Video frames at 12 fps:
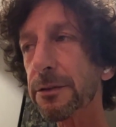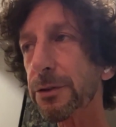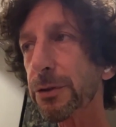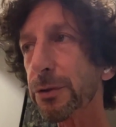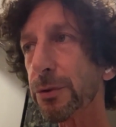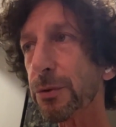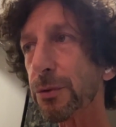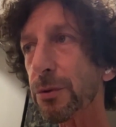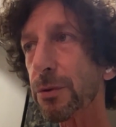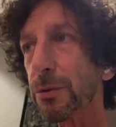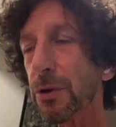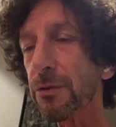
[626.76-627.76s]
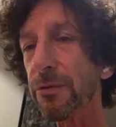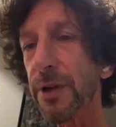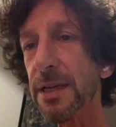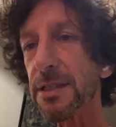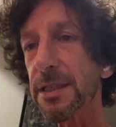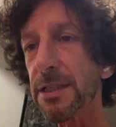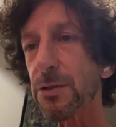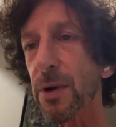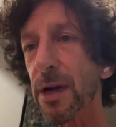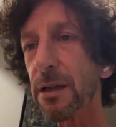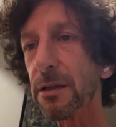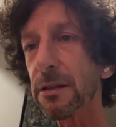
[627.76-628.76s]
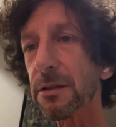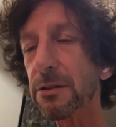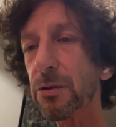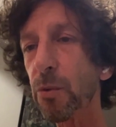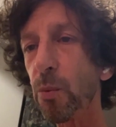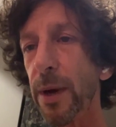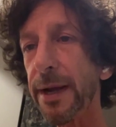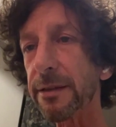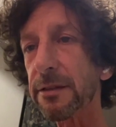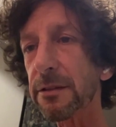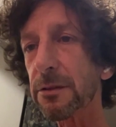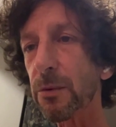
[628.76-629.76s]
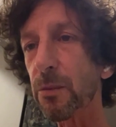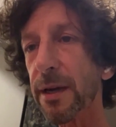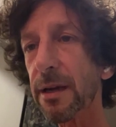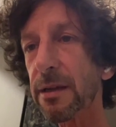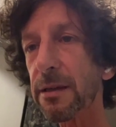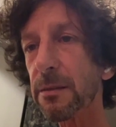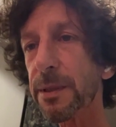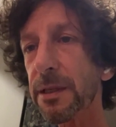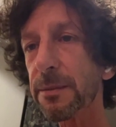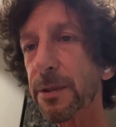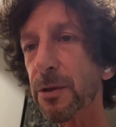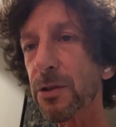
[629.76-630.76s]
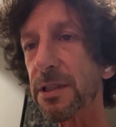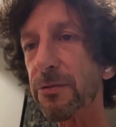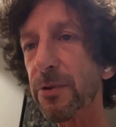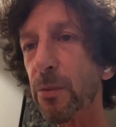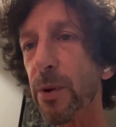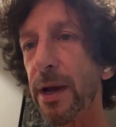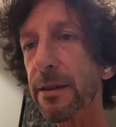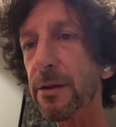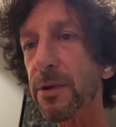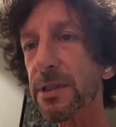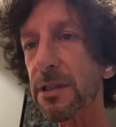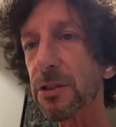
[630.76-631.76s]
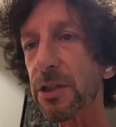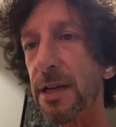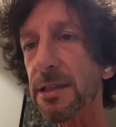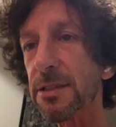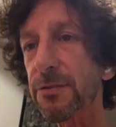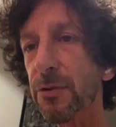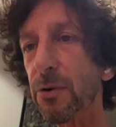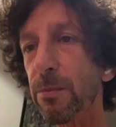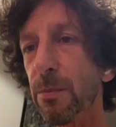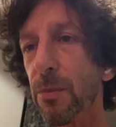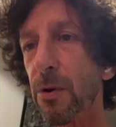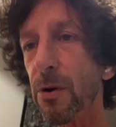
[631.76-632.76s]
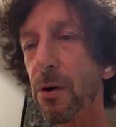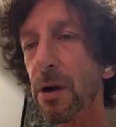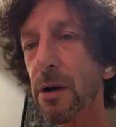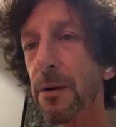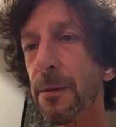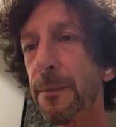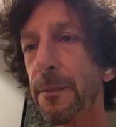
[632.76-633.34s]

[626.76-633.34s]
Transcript: to convince Israel to wait a little bit, because if we wait, there is a chance for more